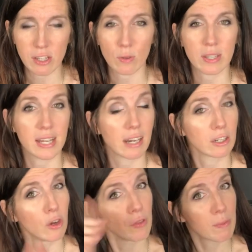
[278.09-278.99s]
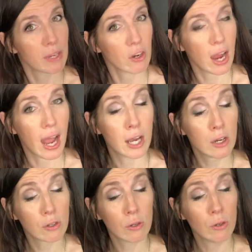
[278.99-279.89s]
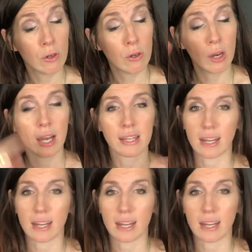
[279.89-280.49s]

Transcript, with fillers: So it's not gonna only be your high, doo,